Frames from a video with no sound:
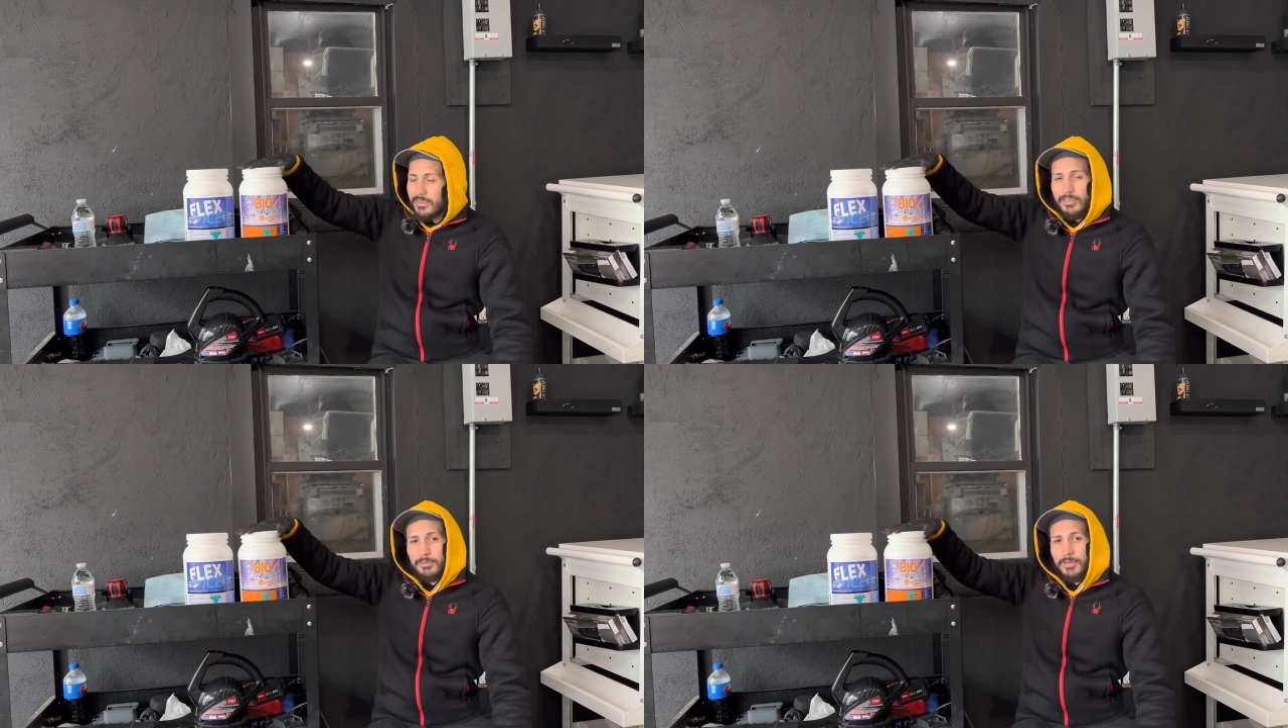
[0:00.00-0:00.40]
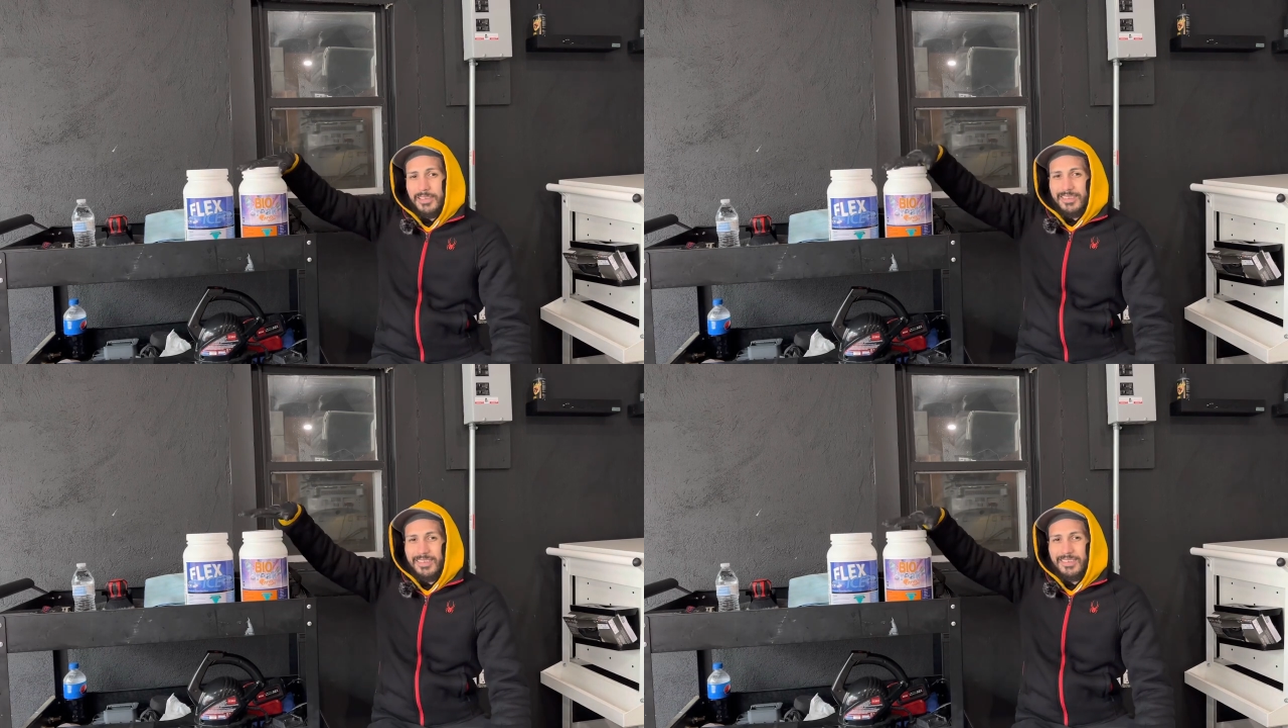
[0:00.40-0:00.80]
this
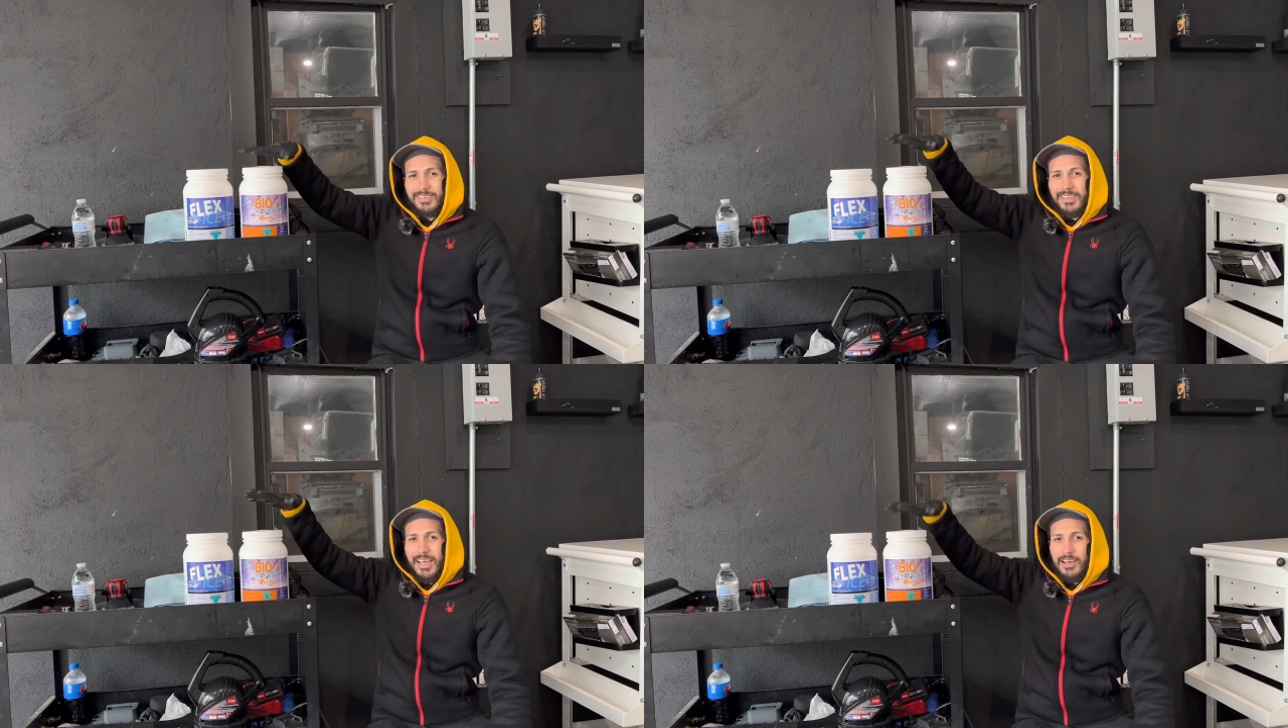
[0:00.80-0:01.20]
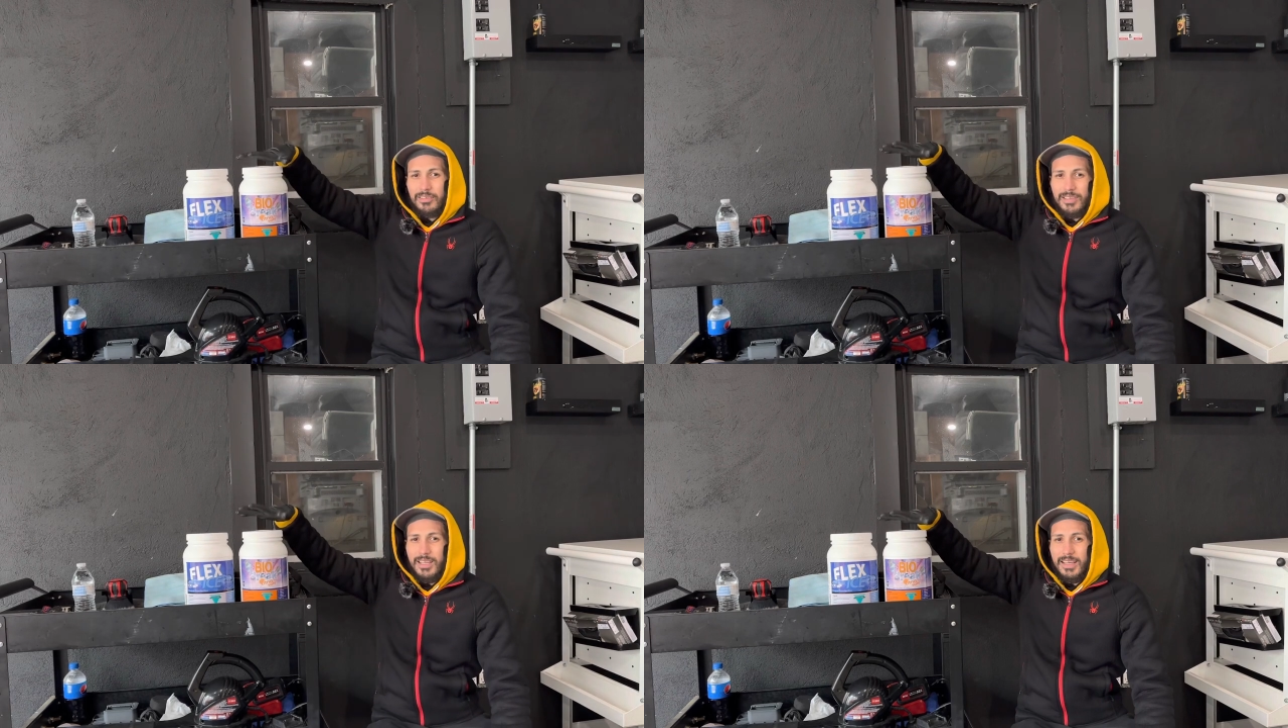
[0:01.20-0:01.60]
because this is an
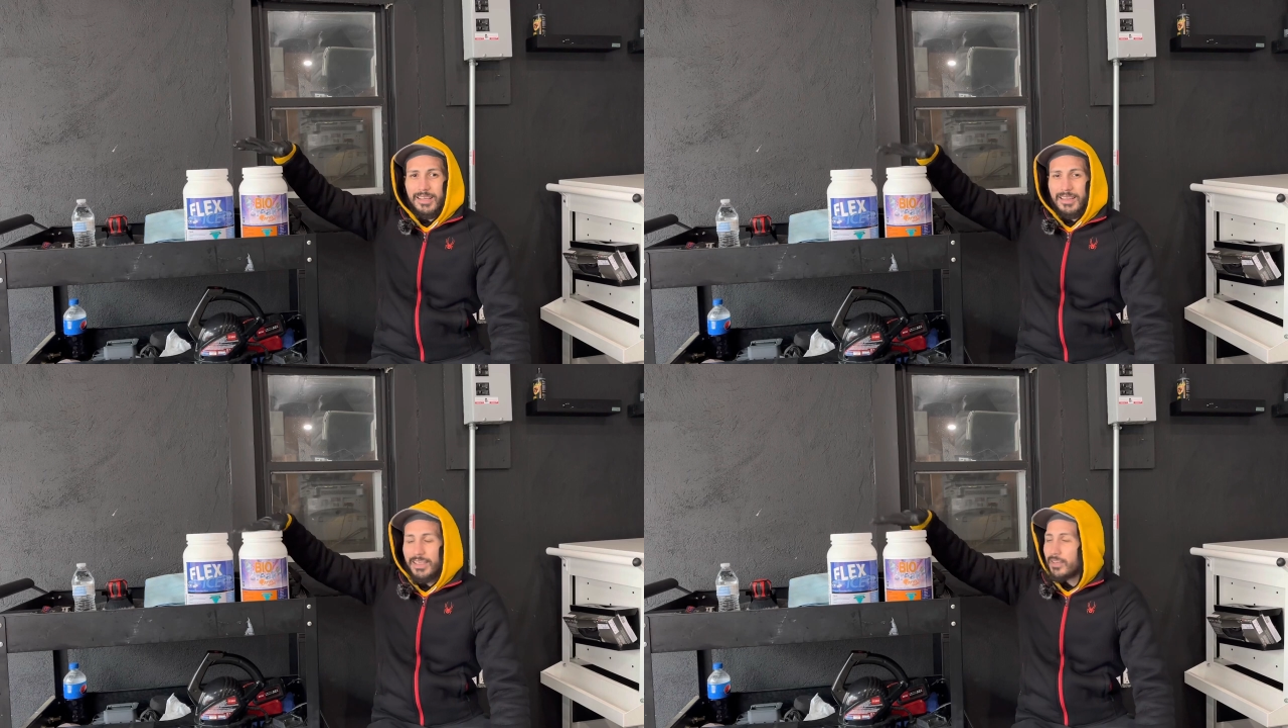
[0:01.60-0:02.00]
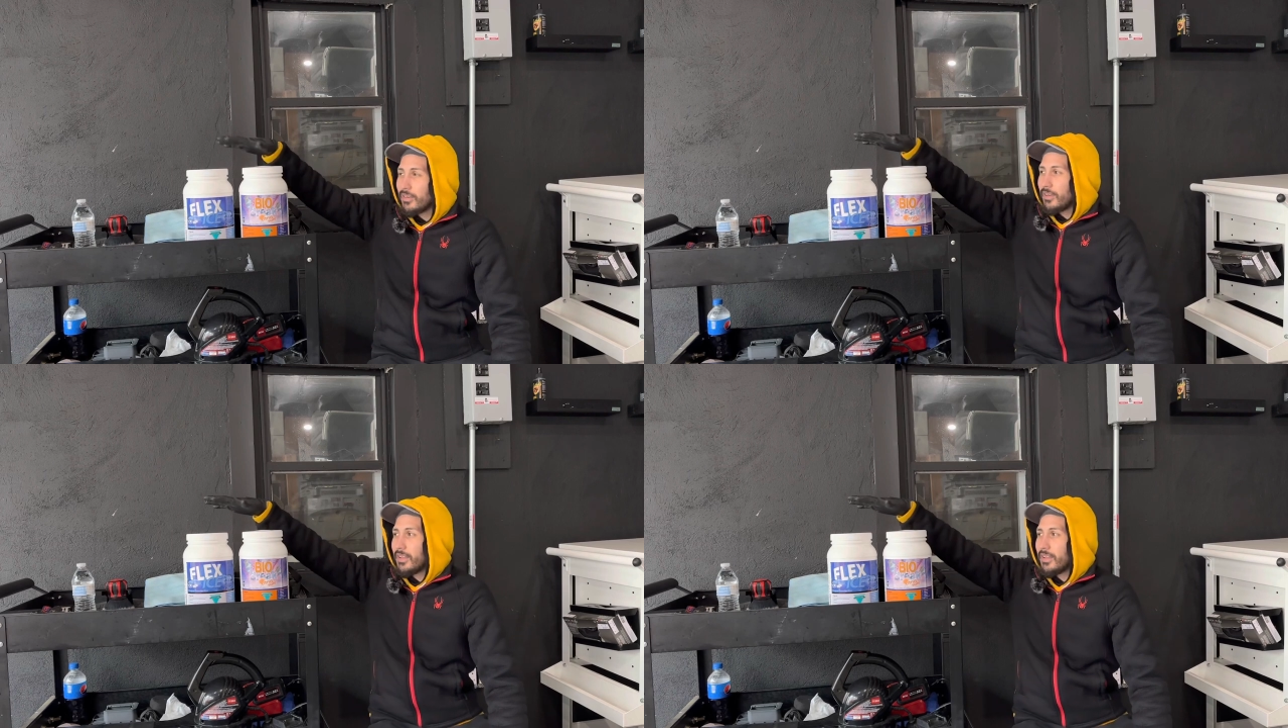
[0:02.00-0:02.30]
alkaline cleaner